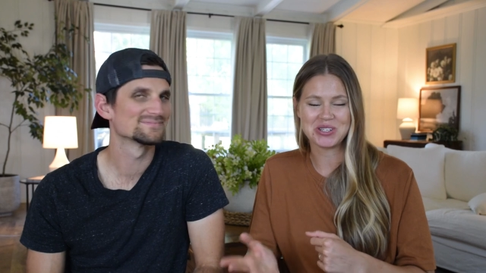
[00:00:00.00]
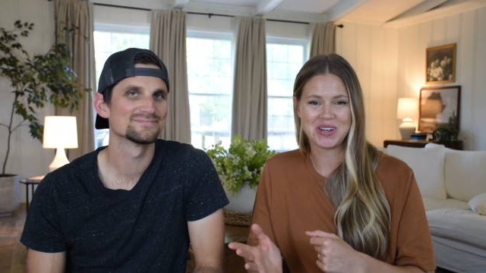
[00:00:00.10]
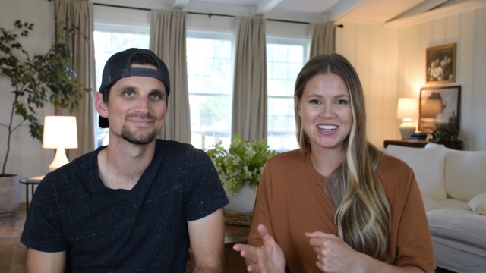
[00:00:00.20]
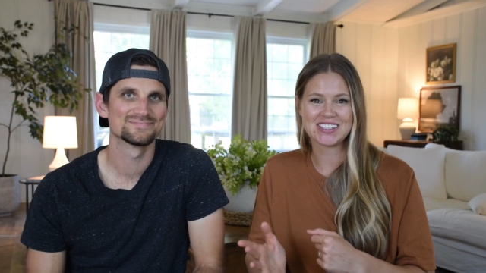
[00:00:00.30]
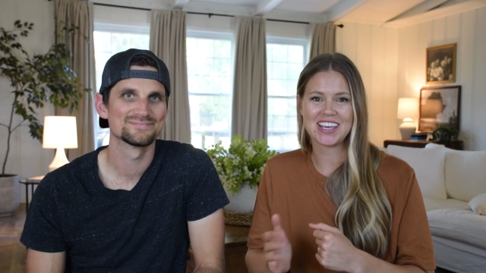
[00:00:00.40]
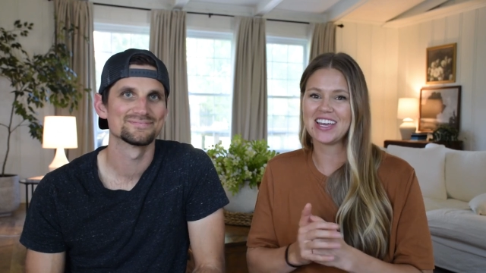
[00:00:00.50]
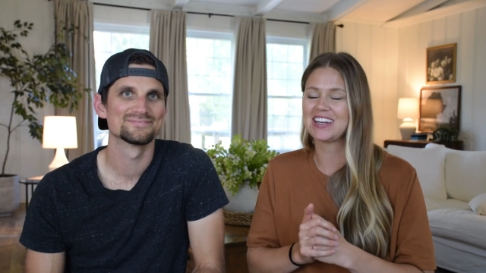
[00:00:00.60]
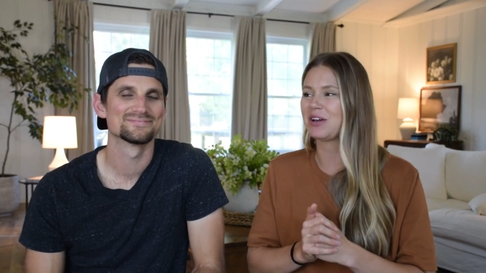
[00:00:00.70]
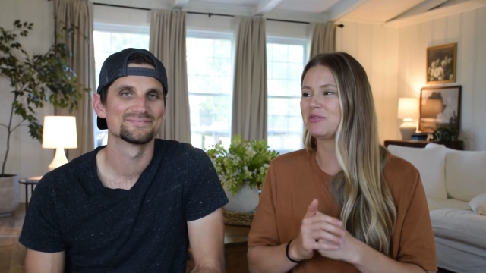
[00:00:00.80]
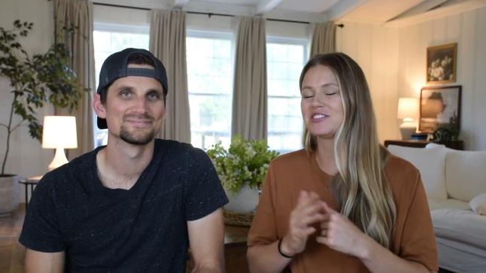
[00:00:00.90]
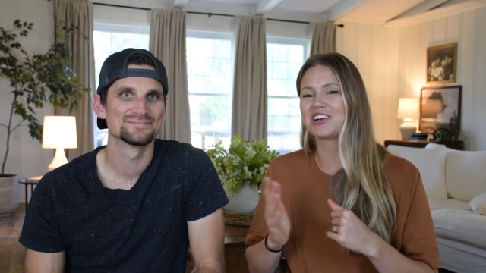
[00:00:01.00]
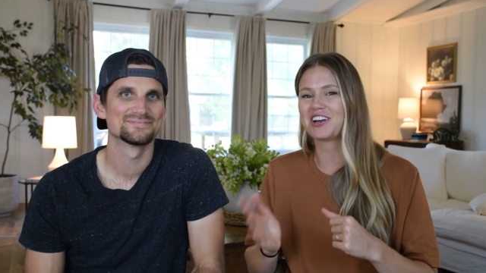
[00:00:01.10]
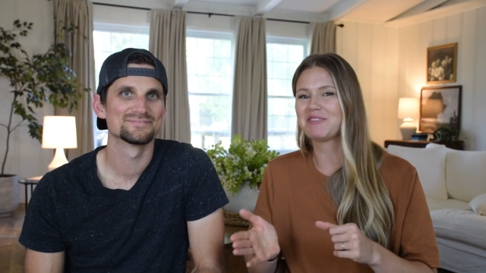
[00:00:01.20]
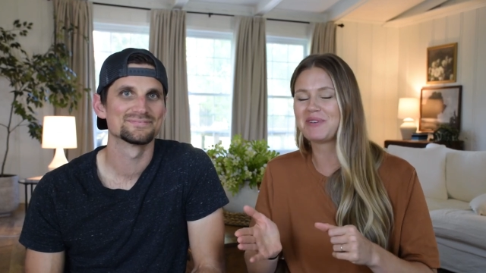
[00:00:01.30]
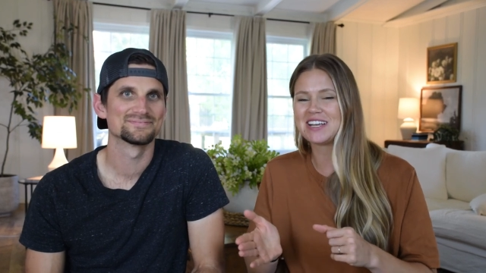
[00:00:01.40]
Speaker 1: unit. And I will start
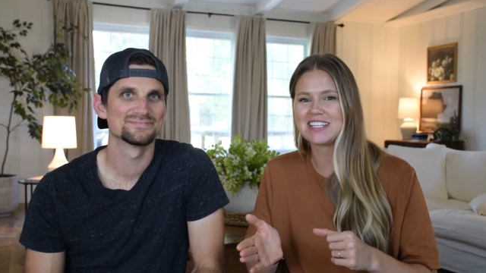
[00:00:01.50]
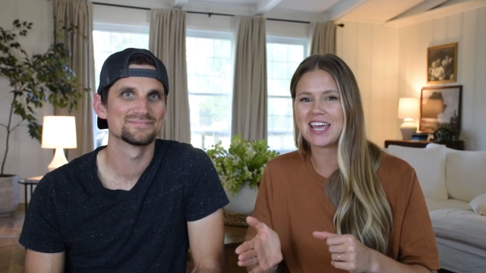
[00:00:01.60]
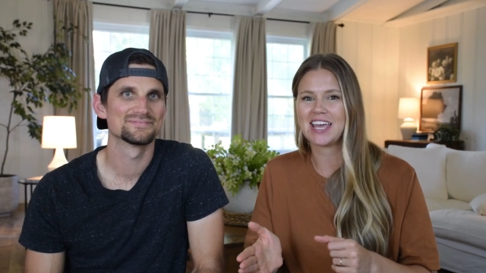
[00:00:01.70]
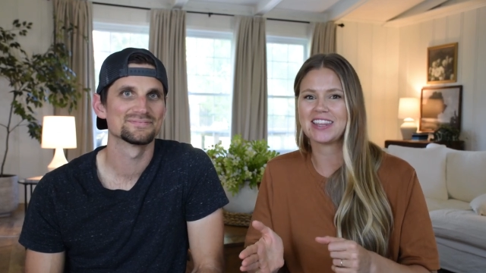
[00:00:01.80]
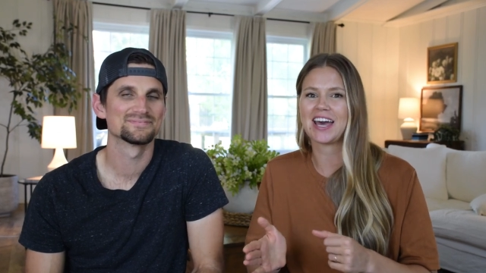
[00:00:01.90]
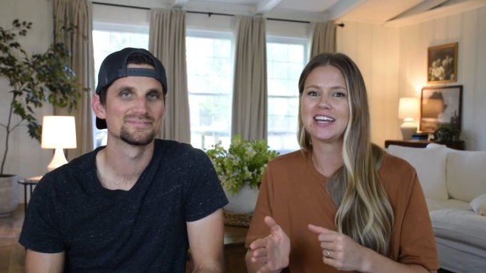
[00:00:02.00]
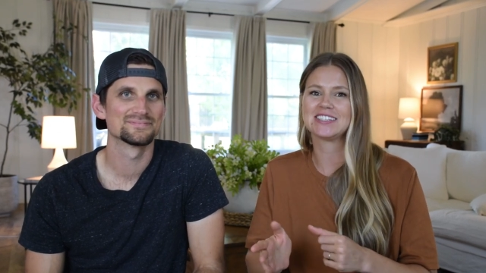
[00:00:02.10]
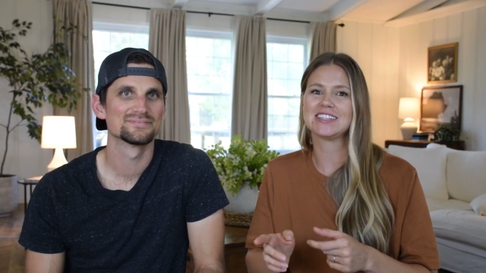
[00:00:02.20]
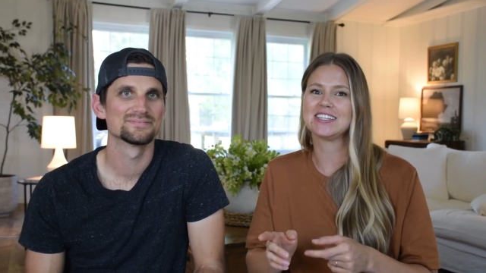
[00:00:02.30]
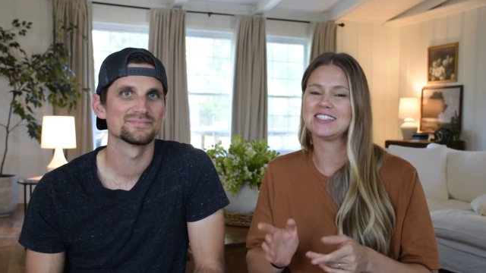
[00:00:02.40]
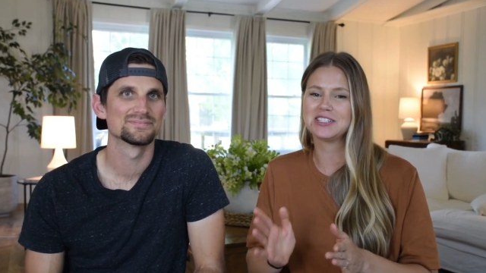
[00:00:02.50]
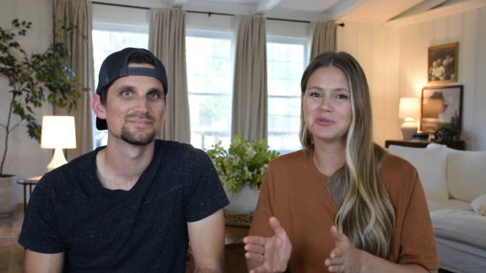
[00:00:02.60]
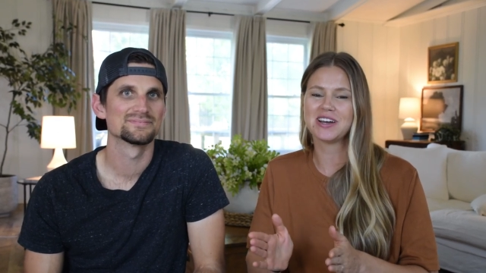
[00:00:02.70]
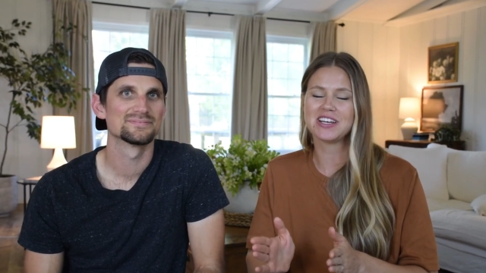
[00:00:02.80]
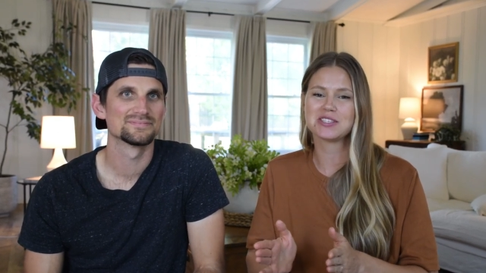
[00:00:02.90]
off by saying that the deal
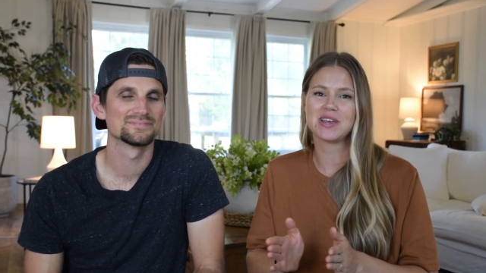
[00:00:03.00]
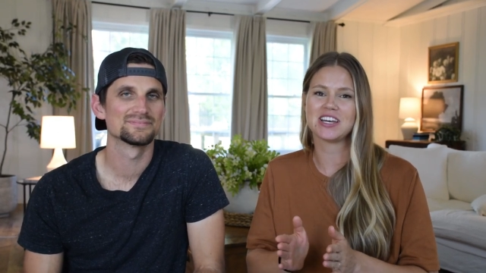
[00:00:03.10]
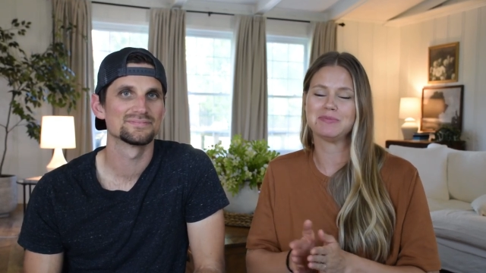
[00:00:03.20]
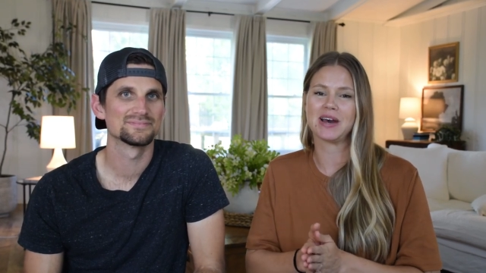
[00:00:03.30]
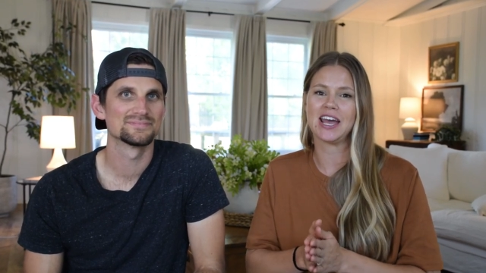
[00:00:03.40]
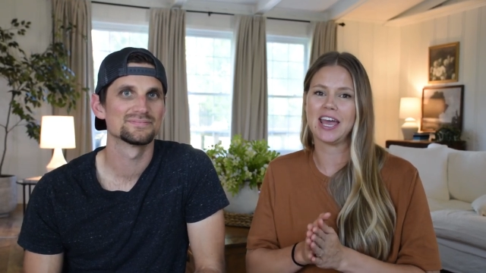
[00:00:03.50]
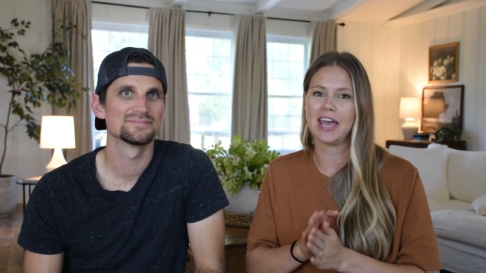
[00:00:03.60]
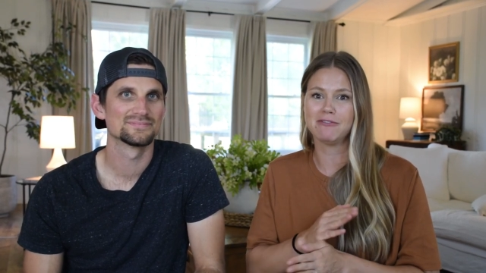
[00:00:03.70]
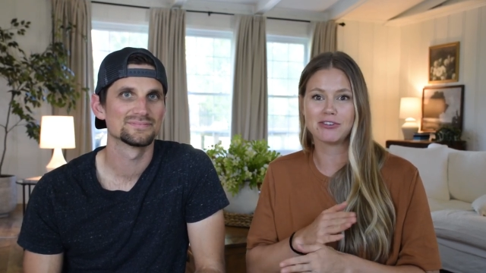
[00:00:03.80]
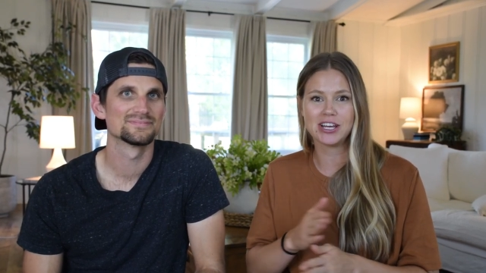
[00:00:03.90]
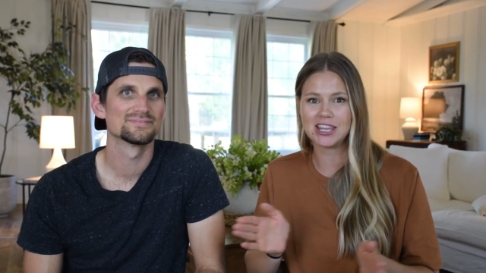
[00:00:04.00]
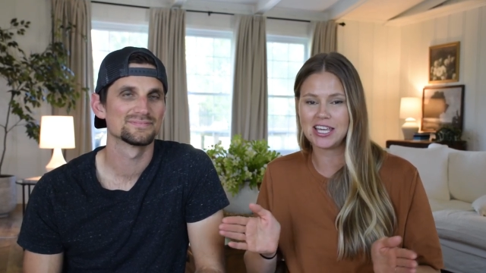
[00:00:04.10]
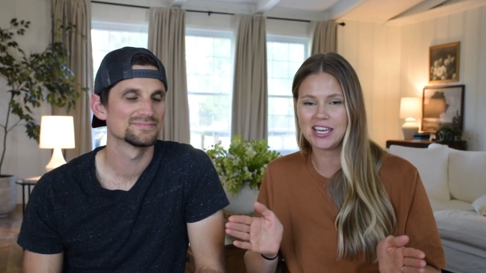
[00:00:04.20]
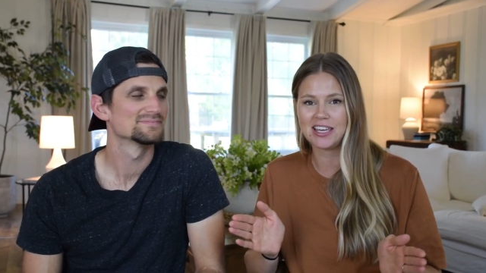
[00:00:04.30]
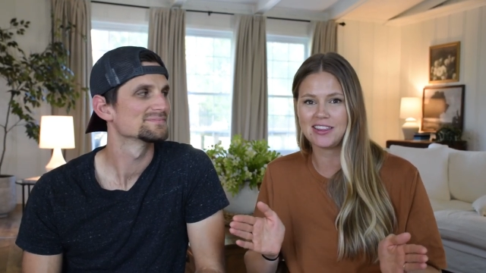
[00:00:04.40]
was we had to buy
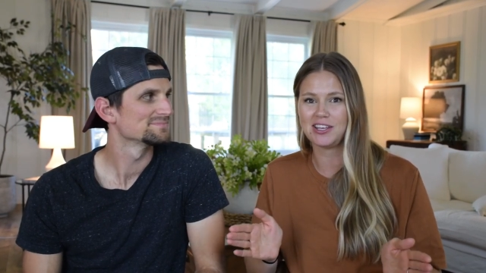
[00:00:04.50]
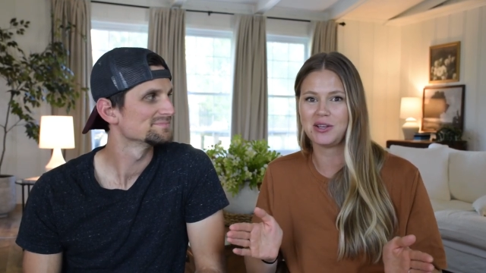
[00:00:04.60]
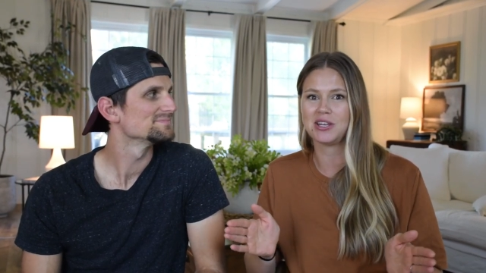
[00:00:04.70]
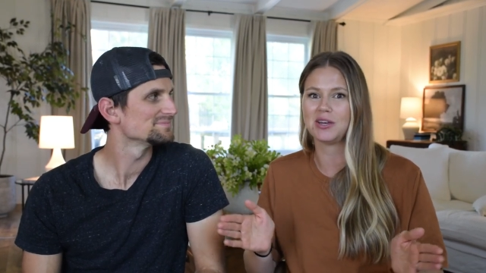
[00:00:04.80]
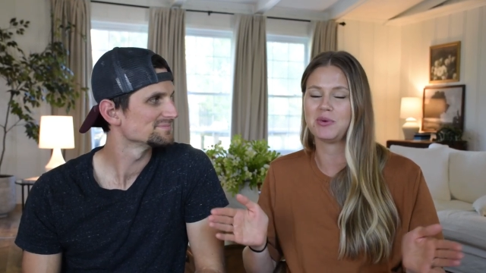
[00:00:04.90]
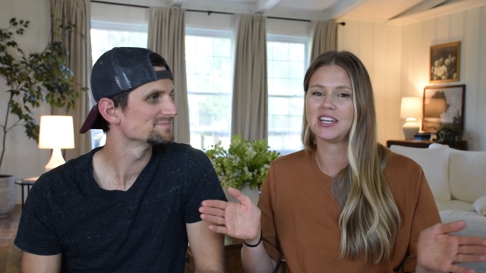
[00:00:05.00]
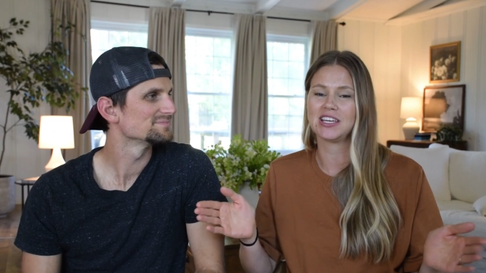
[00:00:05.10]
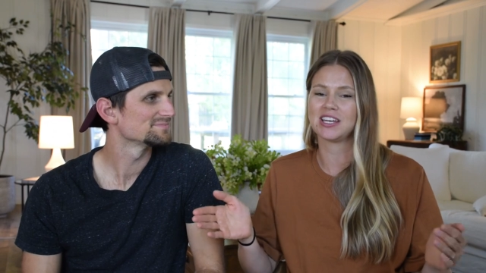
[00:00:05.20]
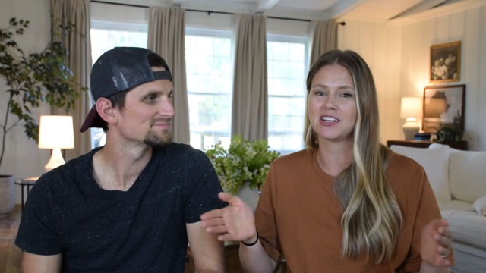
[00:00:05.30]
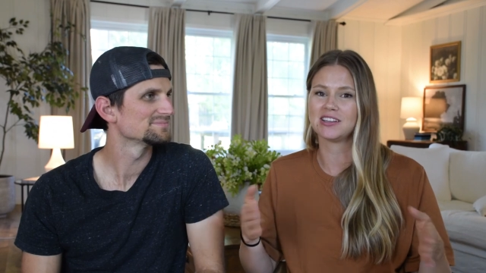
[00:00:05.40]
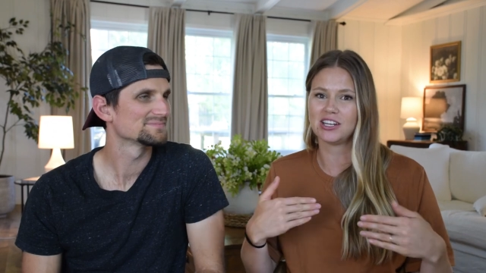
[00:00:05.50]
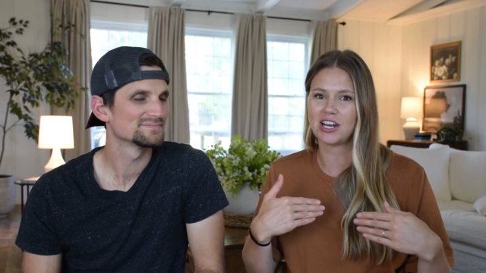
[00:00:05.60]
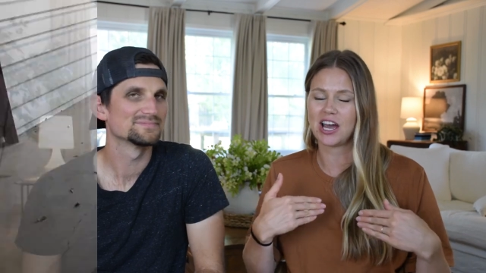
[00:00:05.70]
everything in the unit. We had to get it cleared